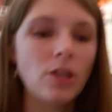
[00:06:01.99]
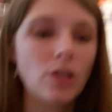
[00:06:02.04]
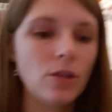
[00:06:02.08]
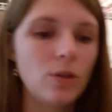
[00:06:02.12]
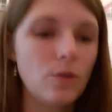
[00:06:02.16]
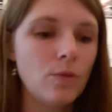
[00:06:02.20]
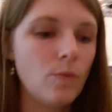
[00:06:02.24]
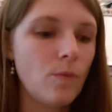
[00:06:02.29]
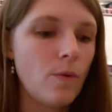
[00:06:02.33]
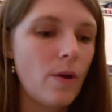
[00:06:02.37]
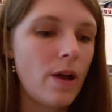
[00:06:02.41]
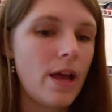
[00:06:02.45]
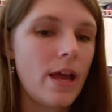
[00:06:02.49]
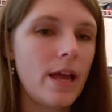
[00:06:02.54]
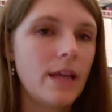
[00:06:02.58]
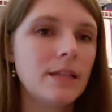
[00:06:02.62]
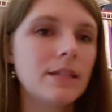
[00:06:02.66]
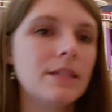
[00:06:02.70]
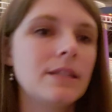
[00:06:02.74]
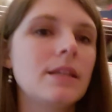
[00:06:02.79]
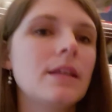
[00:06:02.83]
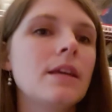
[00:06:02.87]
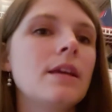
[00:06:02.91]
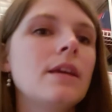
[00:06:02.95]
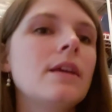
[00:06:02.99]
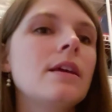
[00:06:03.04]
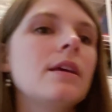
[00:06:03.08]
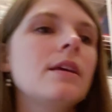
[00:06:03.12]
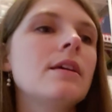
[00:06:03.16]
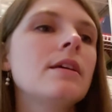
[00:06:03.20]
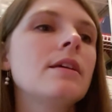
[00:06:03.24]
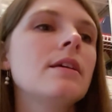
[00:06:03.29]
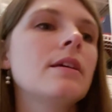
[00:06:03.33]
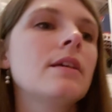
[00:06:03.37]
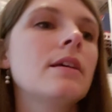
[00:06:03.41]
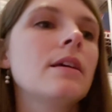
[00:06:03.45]
you what
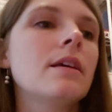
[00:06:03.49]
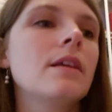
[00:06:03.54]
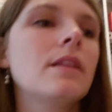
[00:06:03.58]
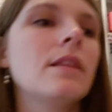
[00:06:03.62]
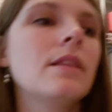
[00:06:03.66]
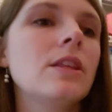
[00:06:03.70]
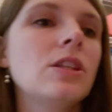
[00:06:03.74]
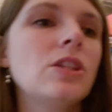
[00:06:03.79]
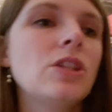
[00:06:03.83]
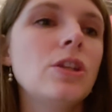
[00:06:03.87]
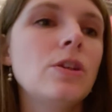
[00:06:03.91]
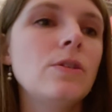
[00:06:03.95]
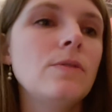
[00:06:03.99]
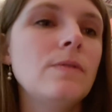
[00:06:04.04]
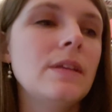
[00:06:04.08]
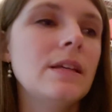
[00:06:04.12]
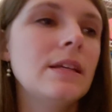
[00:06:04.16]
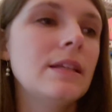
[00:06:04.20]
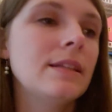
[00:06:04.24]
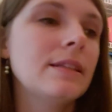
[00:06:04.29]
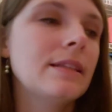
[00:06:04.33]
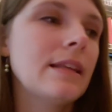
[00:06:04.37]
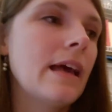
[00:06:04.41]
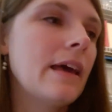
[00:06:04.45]
the tune is.